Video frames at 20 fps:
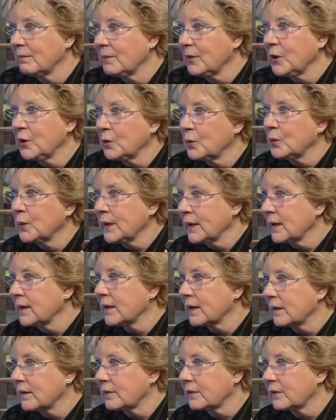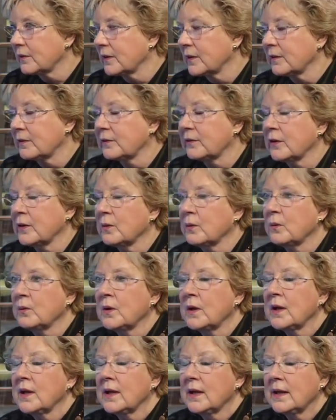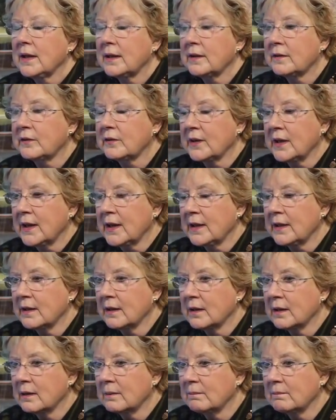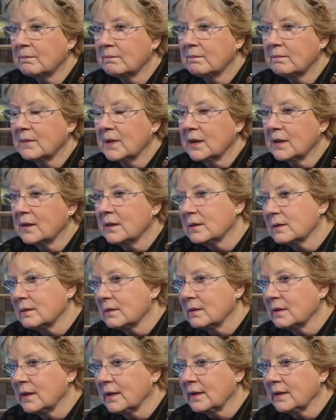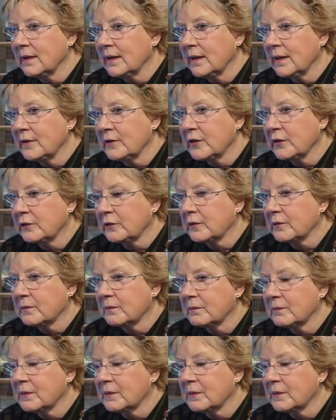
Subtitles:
you in this, and so it's it just